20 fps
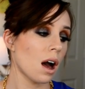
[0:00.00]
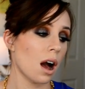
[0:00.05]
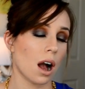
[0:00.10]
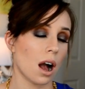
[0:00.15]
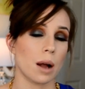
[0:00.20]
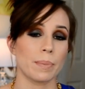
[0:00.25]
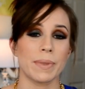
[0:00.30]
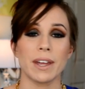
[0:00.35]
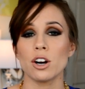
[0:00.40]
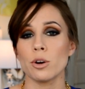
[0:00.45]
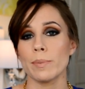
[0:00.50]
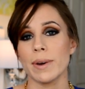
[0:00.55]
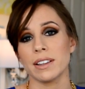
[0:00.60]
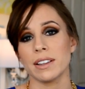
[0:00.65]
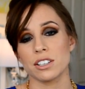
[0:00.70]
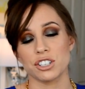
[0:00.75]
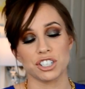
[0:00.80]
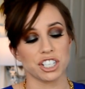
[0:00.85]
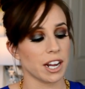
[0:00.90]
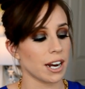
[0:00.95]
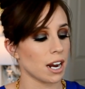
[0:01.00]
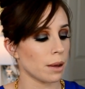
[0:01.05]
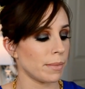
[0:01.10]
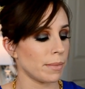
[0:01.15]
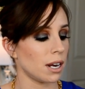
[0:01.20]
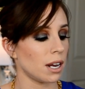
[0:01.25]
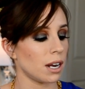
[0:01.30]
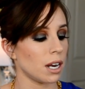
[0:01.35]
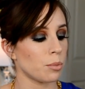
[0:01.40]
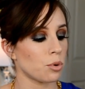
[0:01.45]
Um, they don't make the shade I'm
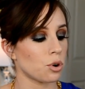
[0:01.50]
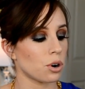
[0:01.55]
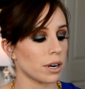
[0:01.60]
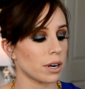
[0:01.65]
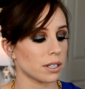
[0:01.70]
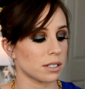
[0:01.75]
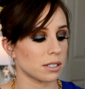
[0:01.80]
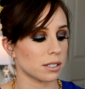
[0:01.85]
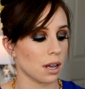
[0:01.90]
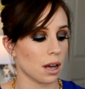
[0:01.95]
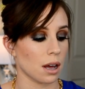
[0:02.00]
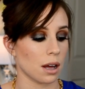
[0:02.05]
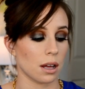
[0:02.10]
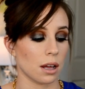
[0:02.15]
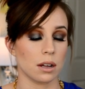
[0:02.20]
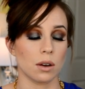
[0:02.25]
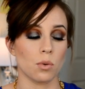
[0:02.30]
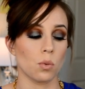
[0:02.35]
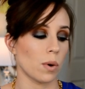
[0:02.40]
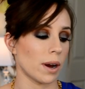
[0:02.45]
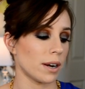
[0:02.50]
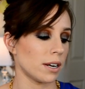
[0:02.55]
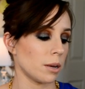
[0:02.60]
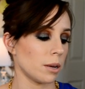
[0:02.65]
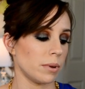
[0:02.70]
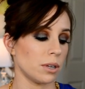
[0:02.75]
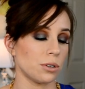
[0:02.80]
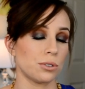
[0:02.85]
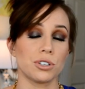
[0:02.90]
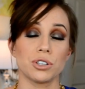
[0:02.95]
in anymore. It's uh, one
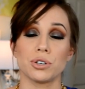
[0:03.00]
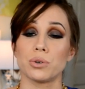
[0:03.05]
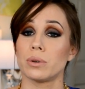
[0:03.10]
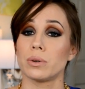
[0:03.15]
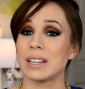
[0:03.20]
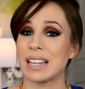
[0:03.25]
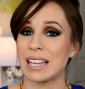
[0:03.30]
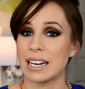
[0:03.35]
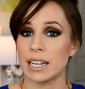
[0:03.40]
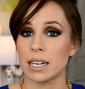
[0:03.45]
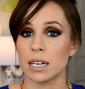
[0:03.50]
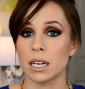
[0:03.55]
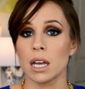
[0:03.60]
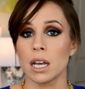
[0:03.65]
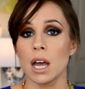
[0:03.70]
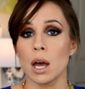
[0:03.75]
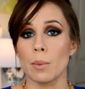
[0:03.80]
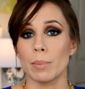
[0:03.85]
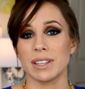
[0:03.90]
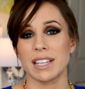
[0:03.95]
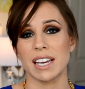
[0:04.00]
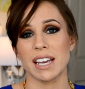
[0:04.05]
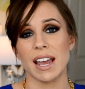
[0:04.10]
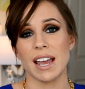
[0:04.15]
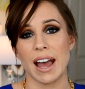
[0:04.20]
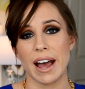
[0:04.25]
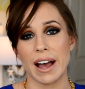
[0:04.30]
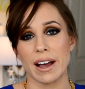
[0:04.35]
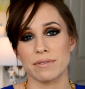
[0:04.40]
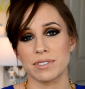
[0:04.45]
W two linen, but they
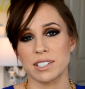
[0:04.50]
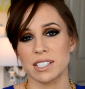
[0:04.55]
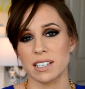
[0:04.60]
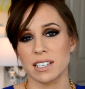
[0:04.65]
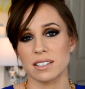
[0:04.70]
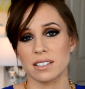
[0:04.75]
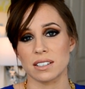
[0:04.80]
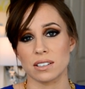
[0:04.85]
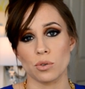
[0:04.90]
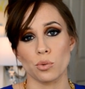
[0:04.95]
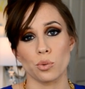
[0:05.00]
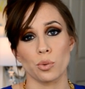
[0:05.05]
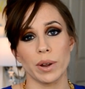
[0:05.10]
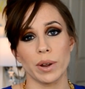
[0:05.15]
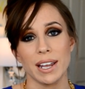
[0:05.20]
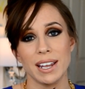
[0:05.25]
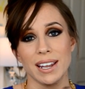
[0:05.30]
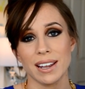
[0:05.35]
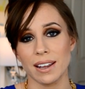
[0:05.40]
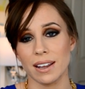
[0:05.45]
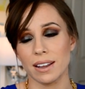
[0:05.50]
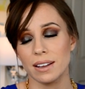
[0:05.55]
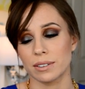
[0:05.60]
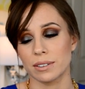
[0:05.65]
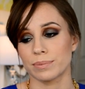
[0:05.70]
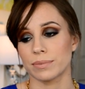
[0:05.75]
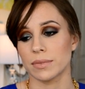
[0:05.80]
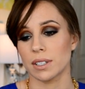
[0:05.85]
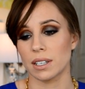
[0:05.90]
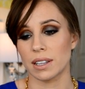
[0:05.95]
have since re
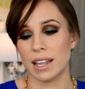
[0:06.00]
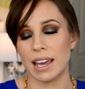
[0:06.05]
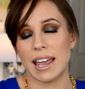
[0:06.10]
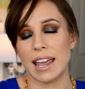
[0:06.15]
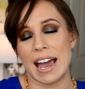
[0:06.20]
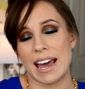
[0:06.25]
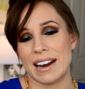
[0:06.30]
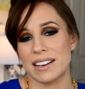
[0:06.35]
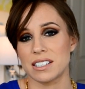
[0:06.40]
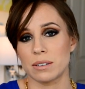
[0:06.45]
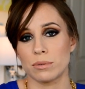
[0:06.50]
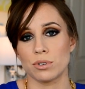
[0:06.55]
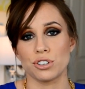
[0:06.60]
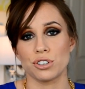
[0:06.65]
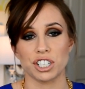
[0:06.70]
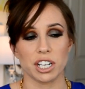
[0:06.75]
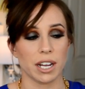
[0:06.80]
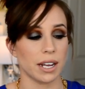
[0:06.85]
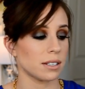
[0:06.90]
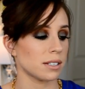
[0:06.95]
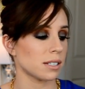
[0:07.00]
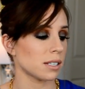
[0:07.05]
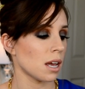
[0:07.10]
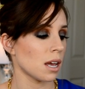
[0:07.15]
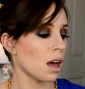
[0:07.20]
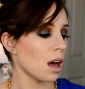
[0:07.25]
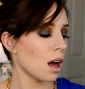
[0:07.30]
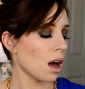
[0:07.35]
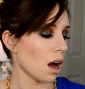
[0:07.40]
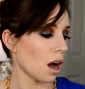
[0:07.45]
like added some new shades.
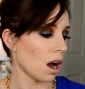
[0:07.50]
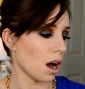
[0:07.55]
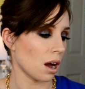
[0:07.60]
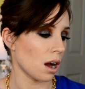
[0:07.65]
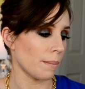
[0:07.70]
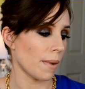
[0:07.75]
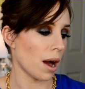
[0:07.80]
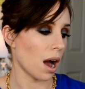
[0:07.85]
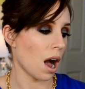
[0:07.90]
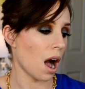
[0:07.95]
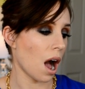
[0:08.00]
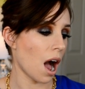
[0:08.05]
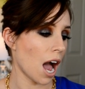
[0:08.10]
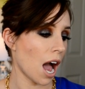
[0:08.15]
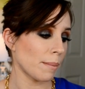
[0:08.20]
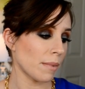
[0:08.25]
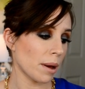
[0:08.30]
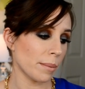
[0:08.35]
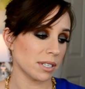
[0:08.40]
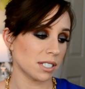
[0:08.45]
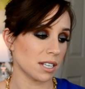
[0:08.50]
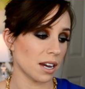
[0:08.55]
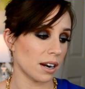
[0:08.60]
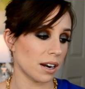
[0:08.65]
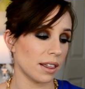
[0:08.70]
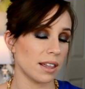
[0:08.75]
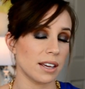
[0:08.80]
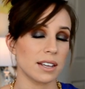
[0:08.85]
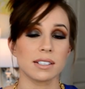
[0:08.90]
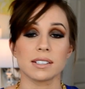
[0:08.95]
Um, I'm almost out
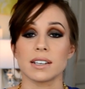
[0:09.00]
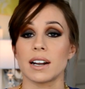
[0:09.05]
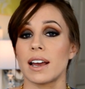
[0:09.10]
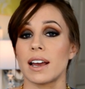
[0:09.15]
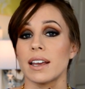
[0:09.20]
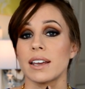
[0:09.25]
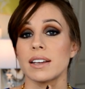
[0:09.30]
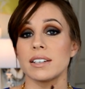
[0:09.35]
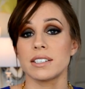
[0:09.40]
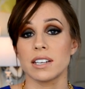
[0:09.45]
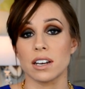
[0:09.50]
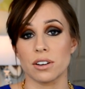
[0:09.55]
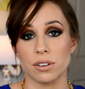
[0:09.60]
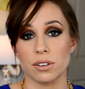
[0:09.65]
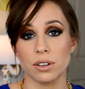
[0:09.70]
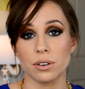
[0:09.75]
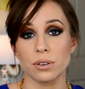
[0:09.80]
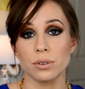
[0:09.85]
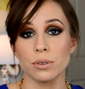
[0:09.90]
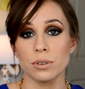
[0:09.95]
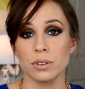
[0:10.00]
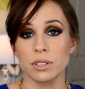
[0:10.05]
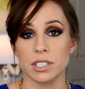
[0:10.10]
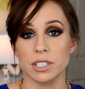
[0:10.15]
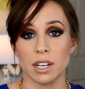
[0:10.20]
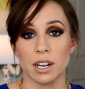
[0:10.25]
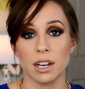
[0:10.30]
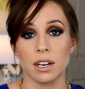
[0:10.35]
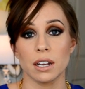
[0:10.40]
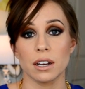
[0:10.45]
of this, and I can tell you,
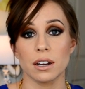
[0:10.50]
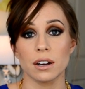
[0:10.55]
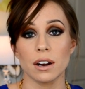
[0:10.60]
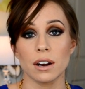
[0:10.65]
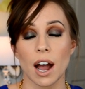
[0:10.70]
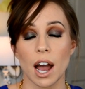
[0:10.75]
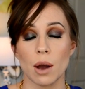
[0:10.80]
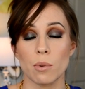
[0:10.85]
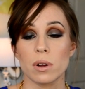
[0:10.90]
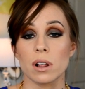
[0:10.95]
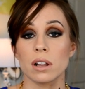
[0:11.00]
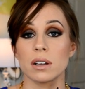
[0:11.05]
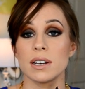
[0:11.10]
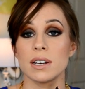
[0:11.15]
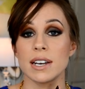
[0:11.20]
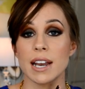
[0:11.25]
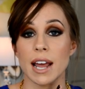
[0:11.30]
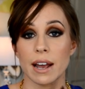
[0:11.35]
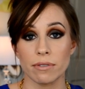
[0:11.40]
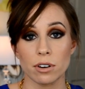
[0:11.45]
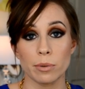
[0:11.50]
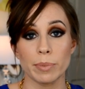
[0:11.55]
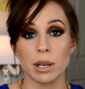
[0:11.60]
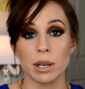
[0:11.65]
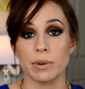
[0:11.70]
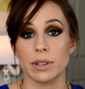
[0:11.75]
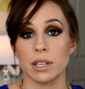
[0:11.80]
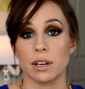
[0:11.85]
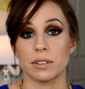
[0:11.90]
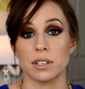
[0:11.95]
sitting here, I will never be
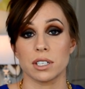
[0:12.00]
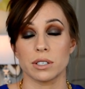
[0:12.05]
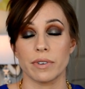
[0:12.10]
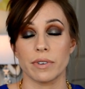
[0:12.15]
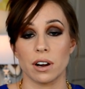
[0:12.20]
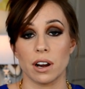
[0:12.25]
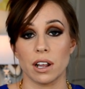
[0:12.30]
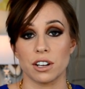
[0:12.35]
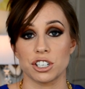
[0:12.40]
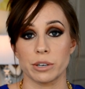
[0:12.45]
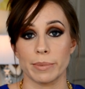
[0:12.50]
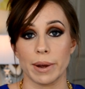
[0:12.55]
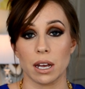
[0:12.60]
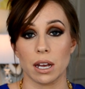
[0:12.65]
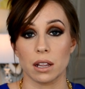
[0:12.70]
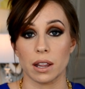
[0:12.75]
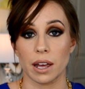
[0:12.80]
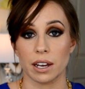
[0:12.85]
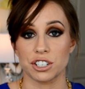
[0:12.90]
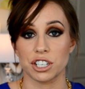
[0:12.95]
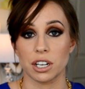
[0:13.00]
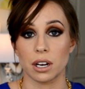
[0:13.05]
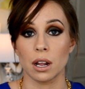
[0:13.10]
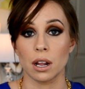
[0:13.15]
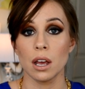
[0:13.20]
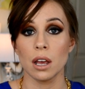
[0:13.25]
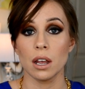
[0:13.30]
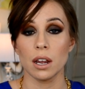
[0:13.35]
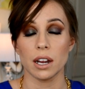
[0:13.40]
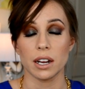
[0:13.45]
without this foundation in my collection.
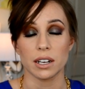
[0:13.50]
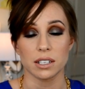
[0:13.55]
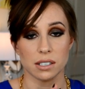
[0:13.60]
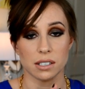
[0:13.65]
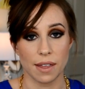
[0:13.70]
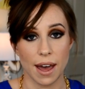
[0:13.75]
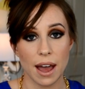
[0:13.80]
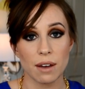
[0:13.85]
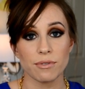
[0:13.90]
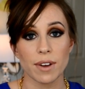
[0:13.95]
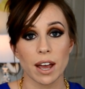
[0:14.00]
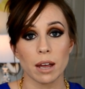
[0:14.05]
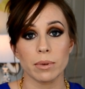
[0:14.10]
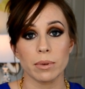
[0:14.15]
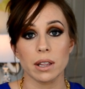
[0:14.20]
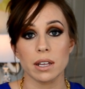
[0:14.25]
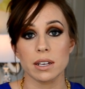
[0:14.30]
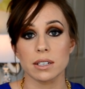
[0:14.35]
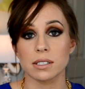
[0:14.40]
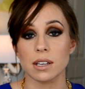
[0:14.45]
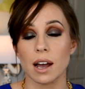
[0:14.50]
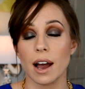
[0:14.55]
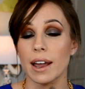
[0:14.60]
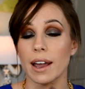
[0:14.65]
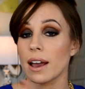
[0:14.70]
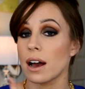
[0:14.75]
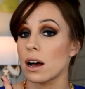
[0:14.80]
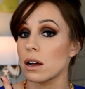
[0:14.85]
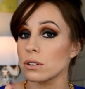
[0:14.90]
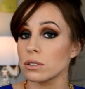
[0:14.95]
It is that fabulous.
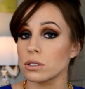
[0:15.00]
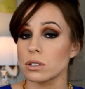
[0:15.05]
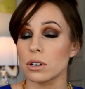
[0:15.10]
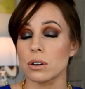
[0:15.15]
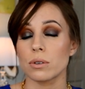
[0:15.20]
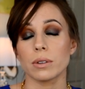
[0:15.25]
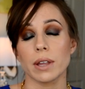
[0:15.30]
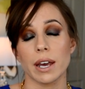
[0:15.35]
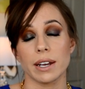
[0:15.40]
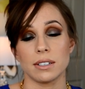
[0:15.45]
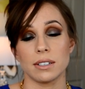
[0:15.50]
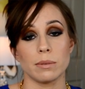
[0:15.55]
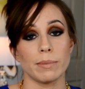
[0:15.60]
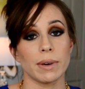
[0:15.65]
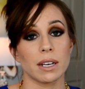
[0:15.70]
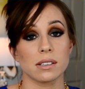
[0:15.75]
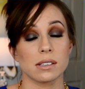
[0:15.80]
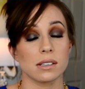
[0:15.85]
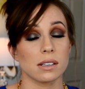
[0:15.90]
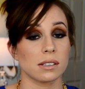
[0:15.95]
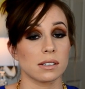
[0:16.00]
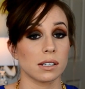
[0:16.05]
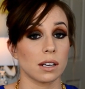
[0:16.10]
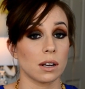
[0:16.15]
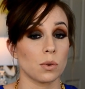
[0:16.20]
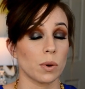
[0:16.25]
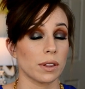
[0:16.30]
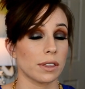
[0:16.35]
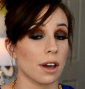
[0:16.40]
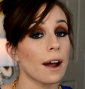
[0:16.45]
I also like to mix this
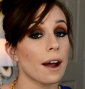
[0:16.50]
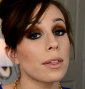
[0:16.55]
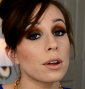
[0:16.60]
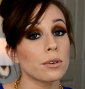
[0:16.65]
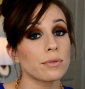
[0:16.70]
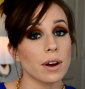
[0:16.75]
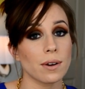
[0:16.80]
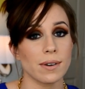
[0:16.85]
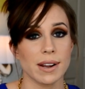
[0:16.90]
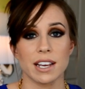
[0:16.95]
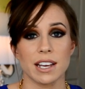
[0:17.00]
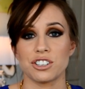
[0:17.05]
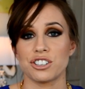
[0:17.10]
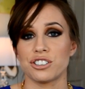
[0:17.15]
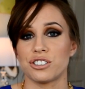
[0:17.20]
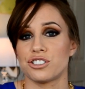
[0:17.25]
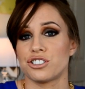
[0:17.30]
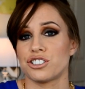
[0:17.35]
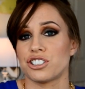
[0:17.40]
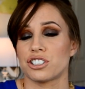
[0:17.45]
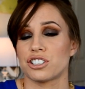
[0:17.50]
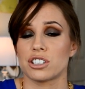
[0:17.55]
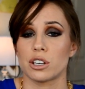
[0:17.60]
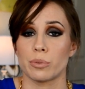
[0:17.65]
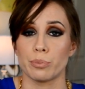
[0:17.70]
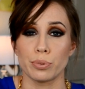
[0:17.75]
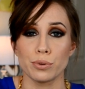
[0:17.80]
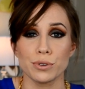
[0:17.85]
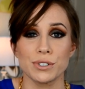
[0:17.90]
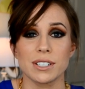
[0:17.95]
in with other foundations just to
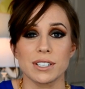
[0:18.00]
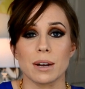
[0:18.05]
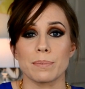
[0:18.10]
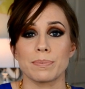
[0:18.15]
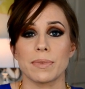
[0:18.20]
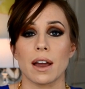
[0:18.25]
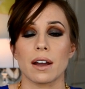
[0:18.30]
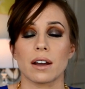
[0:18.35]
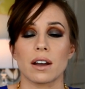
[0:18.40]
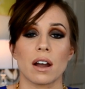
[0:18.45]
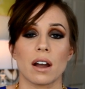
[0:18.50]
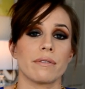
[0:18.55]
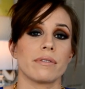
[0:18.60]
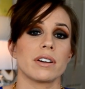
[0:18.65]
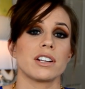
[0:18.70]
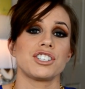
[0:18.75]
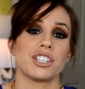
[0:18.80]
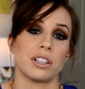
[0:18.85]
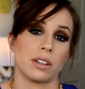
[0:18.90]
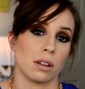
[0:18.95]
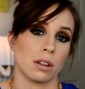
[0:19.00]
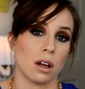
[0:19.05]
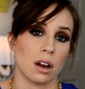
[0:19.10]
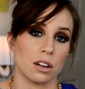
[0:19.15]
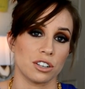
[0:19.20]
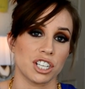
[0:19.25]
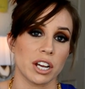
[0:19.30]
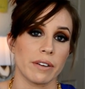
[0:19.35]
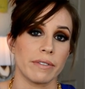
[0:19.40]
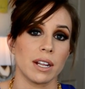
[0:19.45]
boost up that coverage and the
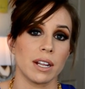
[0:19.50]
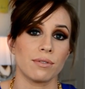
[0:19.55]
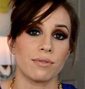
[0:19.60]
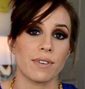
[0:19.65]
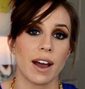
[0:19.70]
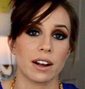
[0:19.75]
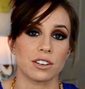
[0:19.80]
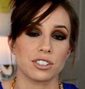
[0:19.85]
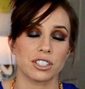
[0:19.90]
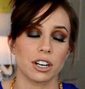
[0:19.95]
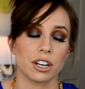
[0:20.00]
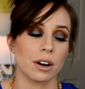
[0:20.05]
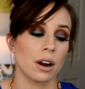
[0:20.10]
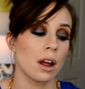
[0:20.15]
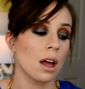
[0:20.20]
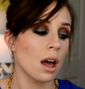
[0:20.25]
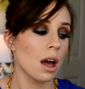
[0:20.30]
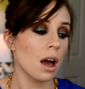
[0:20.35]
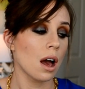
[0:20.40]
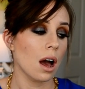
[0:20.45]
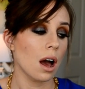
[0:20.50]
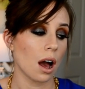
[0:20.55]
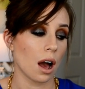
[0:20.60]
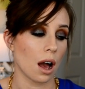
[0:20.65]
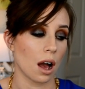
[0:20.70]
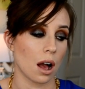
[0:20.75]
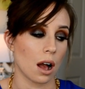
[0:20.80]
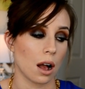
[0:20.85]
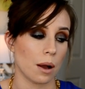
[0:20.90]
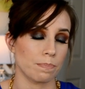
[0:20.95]
longevity factor.
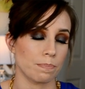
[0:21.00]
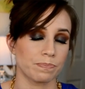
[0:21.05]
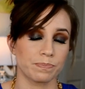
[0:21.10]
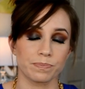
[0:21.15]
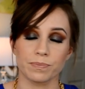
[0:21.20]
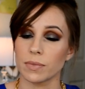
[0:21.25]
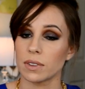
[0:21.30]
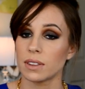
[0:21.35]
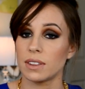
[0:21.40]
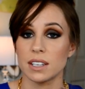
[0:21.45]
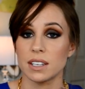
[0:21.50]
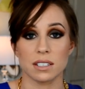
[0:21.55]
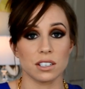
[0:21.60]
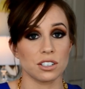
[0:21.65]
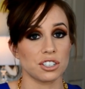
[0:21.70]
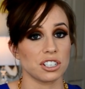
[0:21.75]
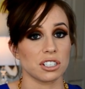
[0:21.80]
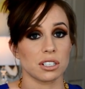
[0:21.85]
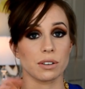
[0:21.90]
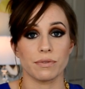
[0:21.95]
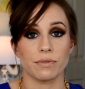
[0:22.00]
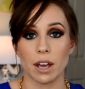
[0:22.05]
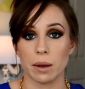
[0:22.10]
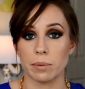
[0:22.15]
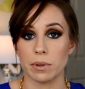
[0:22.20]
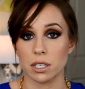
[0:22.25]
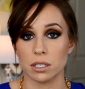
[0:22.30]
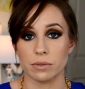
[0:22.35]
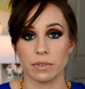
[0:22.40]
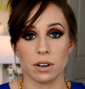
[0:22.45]
Um, this is just a
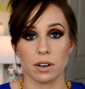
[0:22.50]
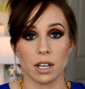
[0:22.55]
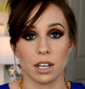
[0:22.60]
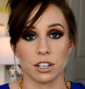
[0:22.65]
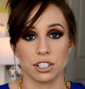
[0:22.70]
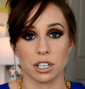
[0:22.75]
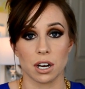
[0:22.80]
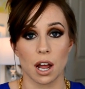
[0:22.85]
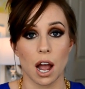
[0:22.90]
fabulous foundation.